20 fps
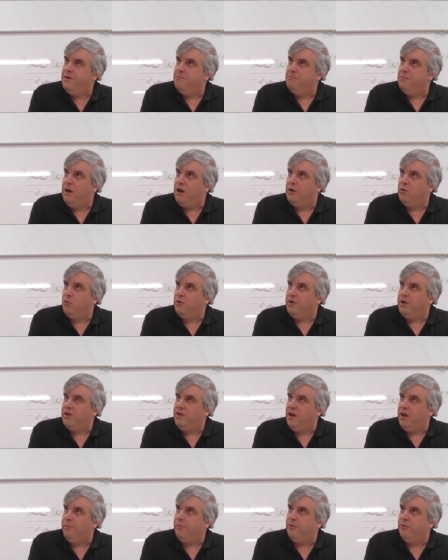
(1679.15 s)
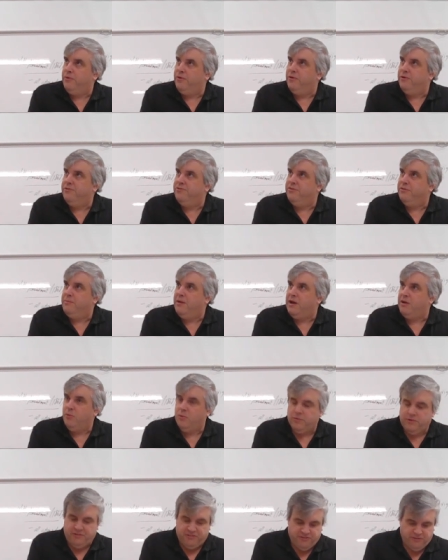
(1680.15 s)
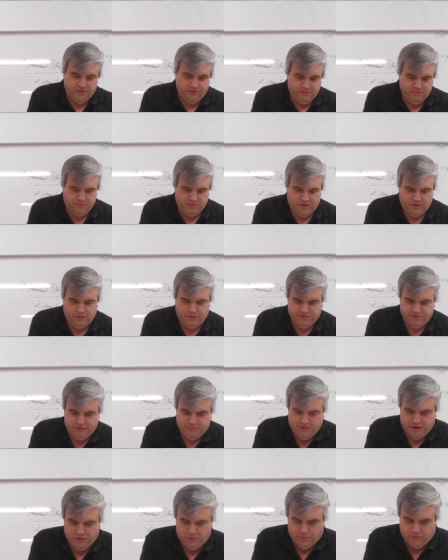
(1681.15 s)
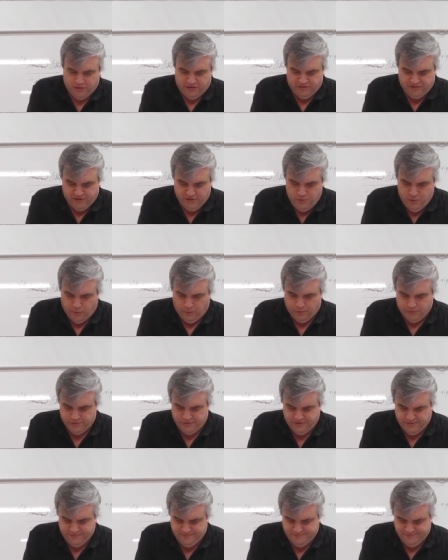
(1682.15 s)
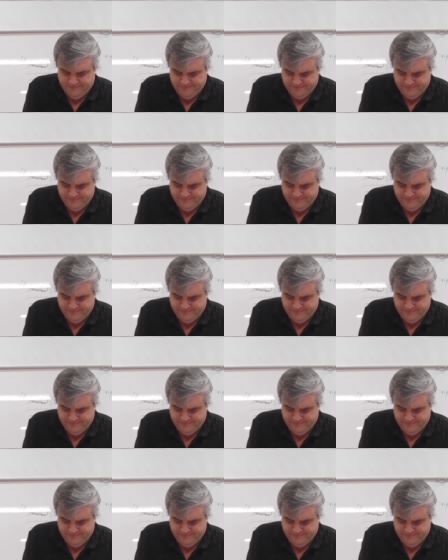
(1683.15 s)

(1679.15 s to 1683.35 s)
minority neighborhoods and minority mostly minority schools.